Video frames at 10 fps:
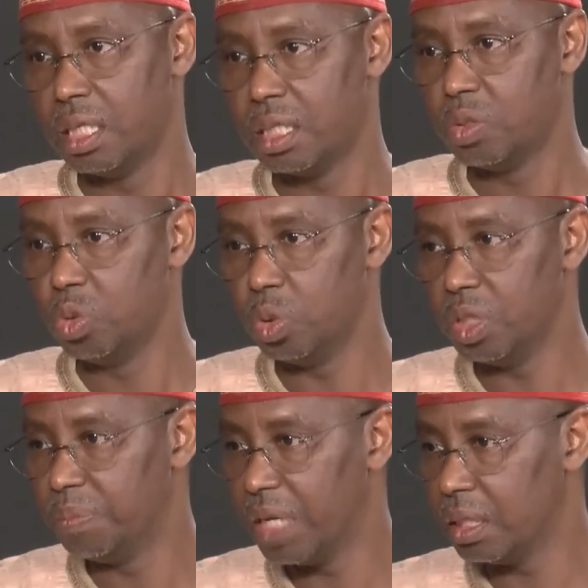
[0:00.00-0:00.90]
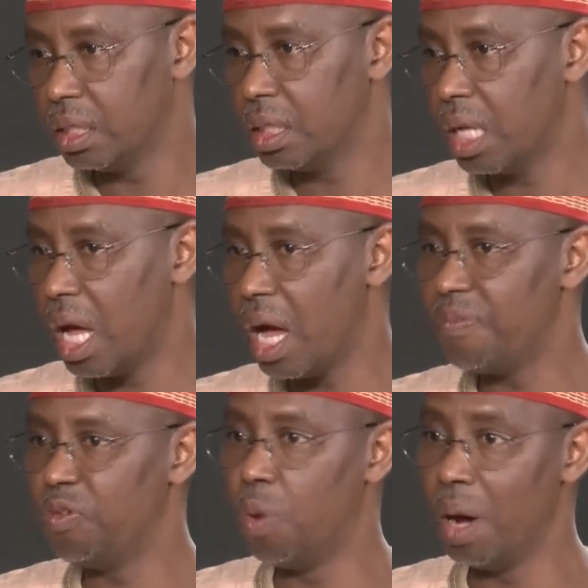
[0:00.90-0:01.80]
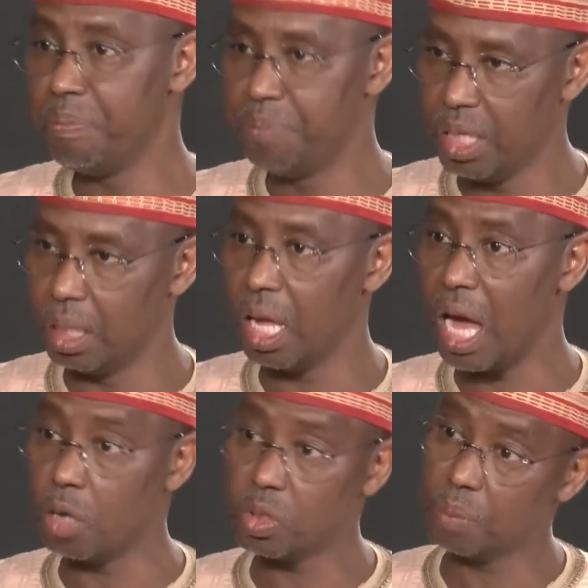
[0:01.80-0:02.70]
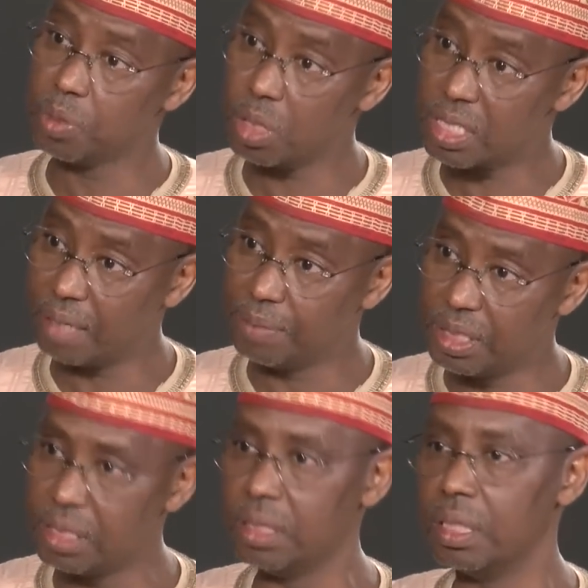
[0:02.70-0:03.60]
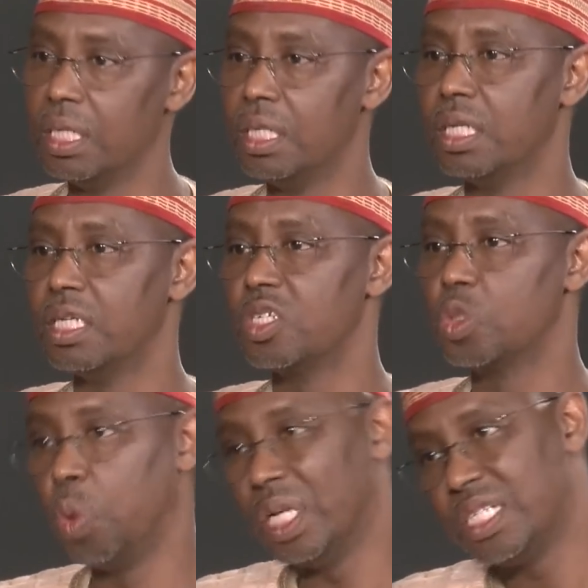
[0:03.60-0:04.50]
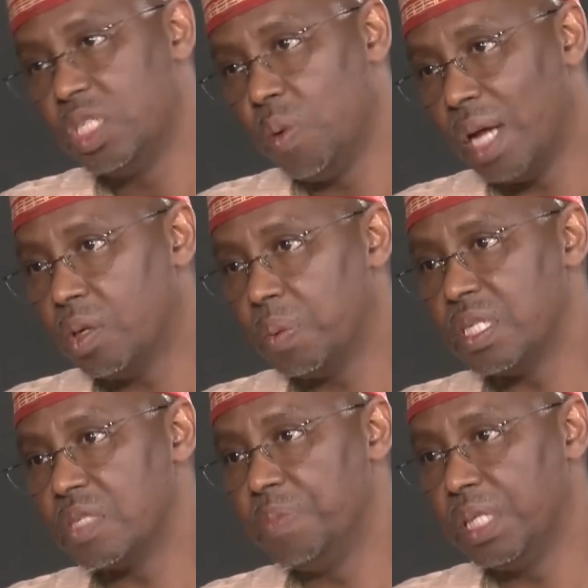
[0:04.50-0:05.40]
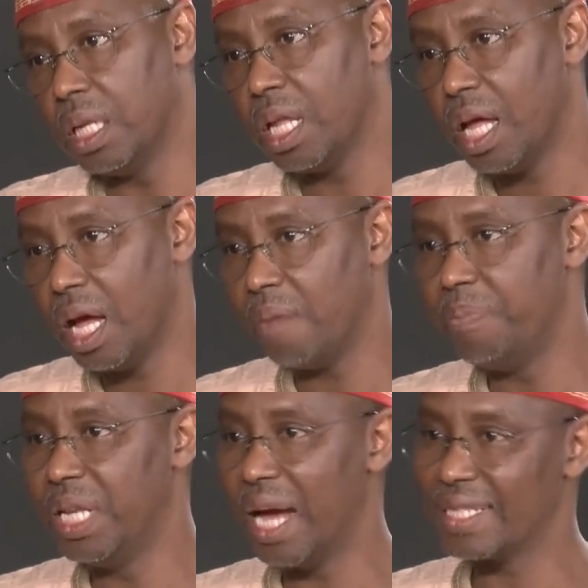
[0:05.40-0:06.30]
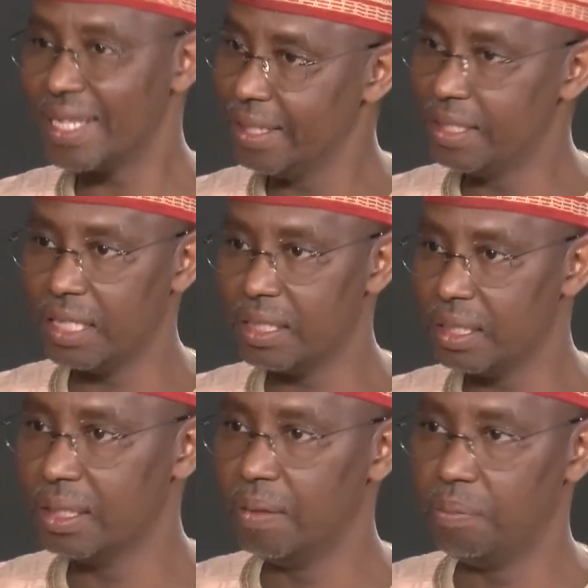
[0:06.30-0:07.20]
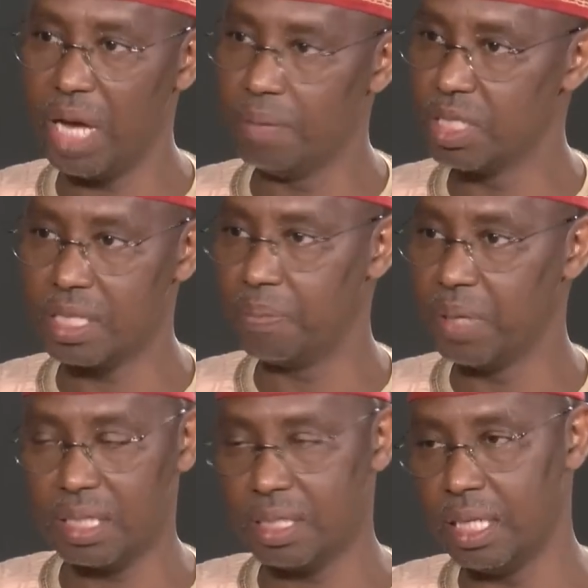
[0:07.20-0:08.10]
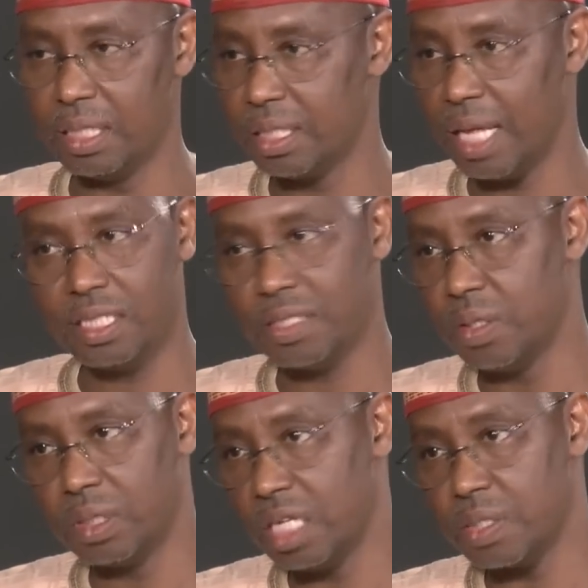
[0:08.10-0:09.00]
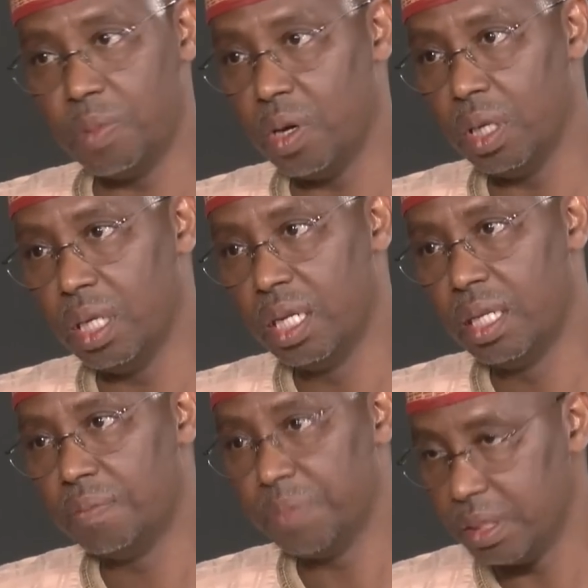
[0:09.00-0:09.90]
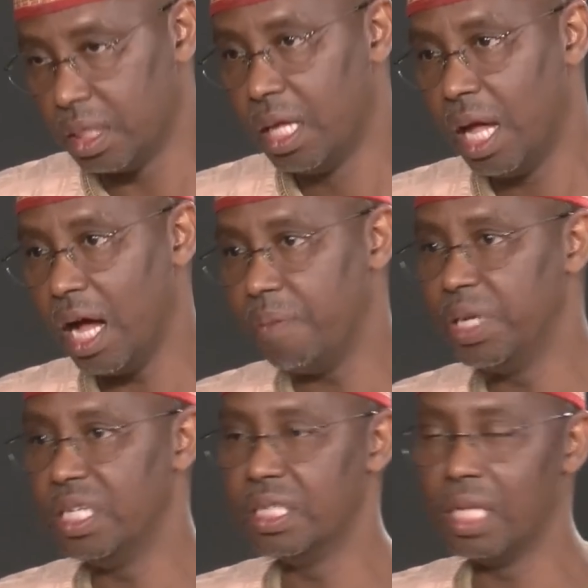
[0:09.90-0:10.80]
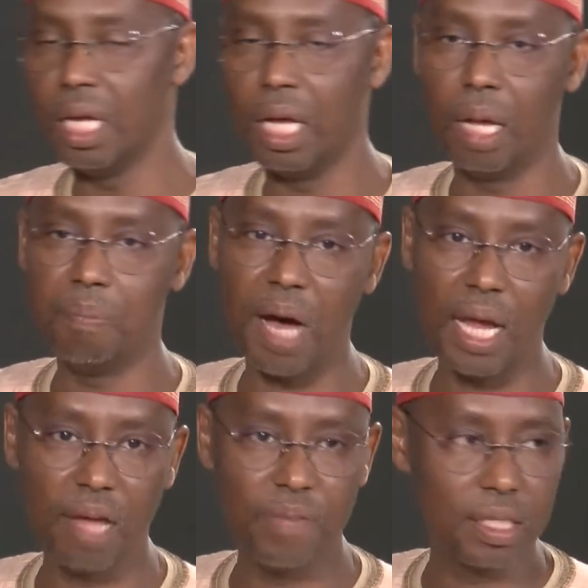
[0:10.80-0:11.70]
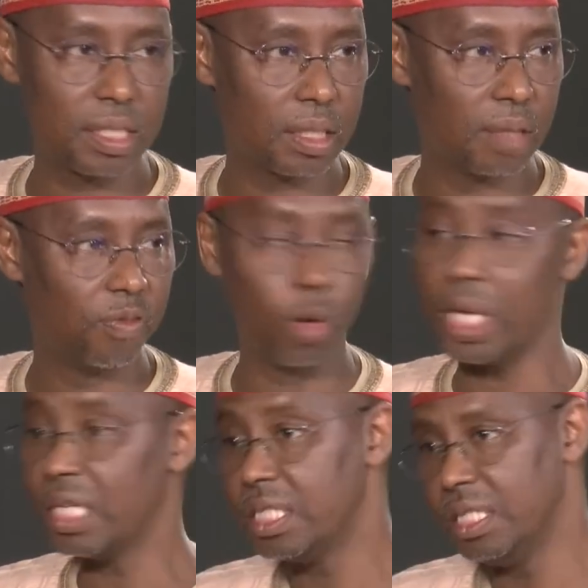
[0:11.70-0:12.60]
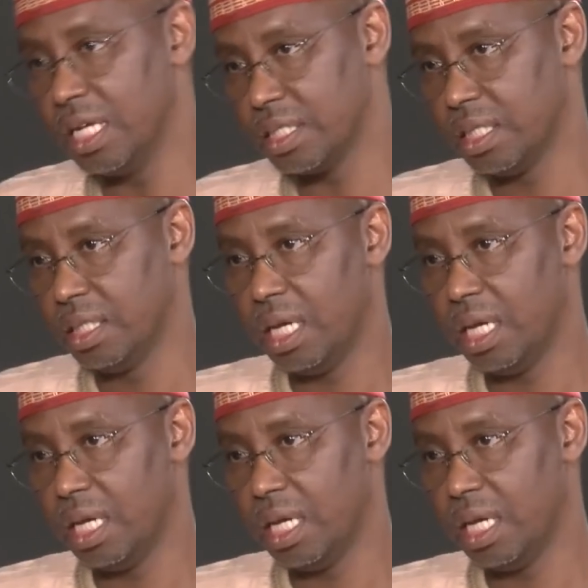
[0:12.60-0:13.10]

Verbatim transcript: to even have one bill, out of those 17, 21 of his bill have been assented by Mr. President. That is not a small feat. I have been in the parliament for eight years.